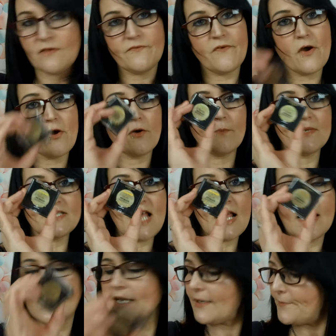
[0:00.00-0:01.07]
the foil
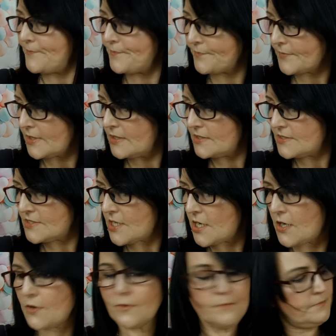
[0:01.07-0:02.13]
metallic.
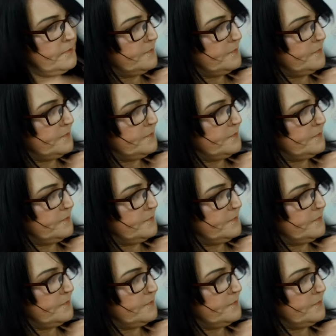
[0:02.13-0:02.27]
So